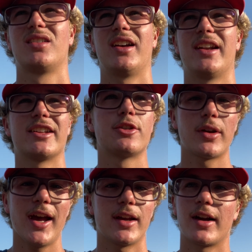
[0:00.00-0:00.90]
And that's
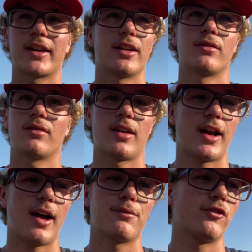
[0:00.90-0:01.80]
okay.
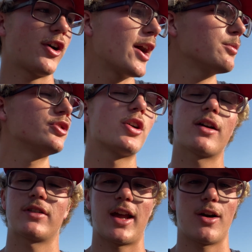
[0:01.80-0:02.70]
I'm fine with
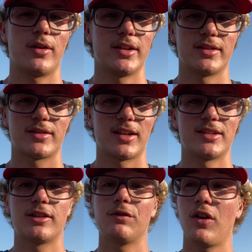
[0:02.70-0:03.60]
driving it how it is, because
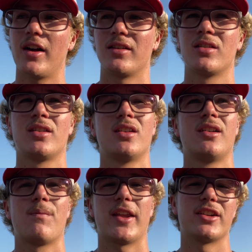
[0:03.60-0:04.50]
it's fun.
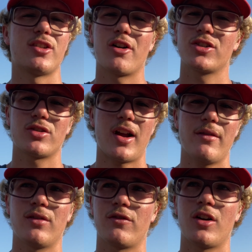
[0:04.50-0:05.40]
And as long as you're
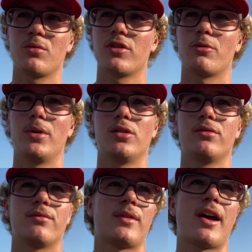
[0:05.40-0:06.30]
having fun with your build
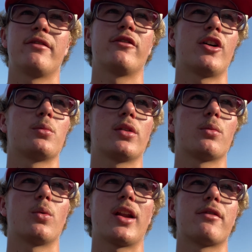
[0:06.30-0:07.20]
and having fun with
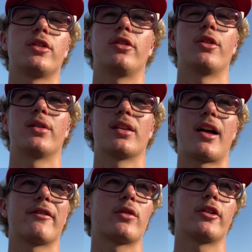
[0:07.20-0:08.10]
whatever you're doing in
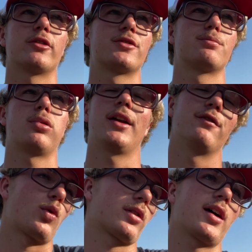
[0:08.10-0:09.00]
life, whether it's playing
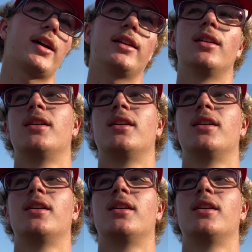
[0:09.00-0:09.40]
Fortnite,